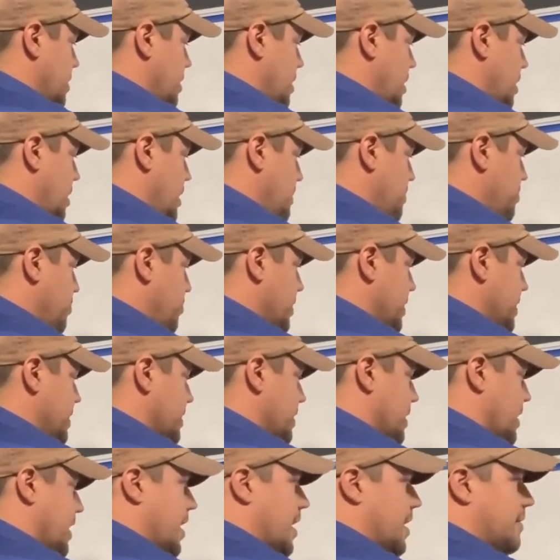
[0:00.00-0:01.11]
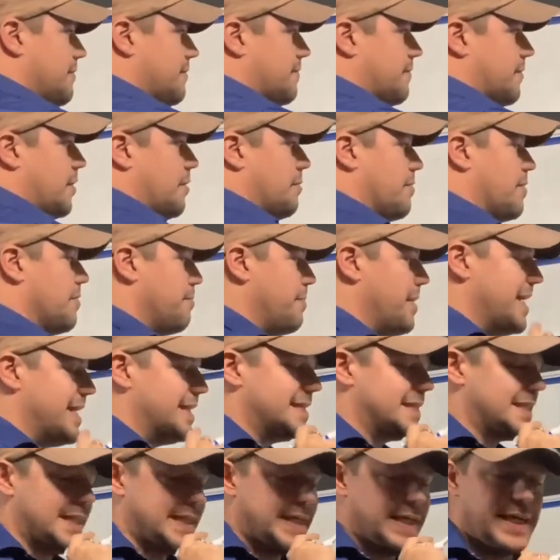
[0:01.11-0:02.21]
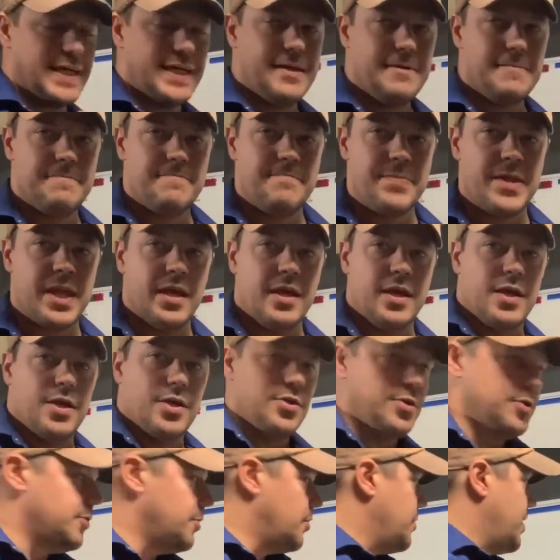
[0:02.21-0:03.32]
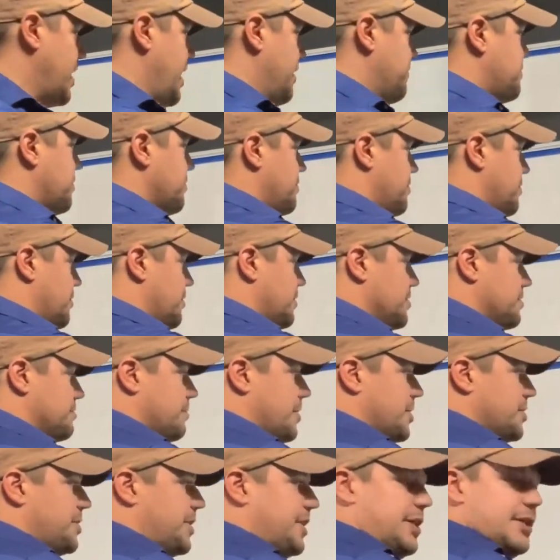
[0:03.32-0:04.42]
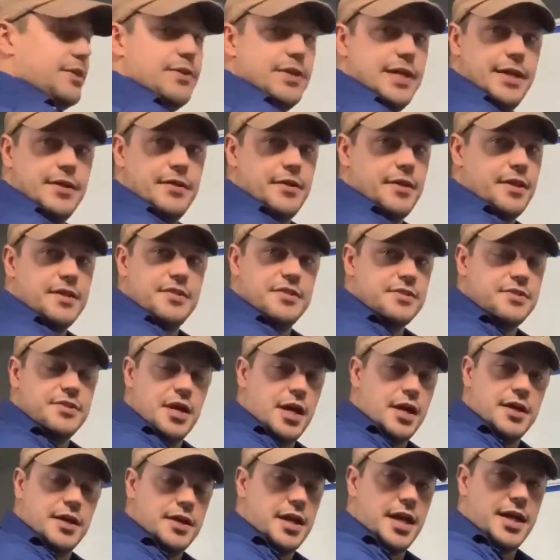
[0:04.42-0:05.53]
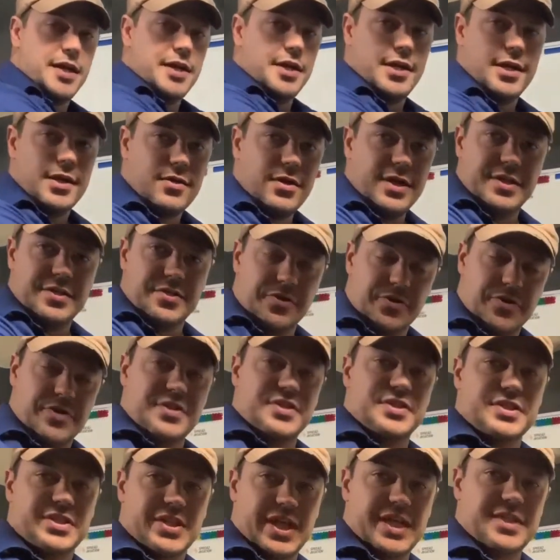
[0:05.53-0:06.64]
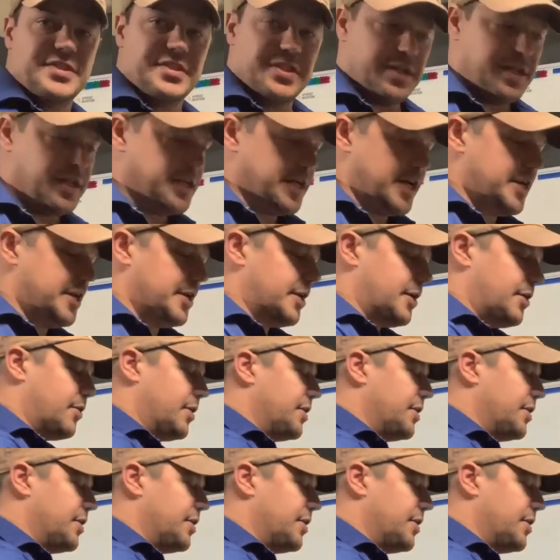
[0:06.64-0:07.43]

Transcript: upwind leg from the base leg, you don't have to turn as much here either. This is not a 90-degree turn. This is less than a 90-degree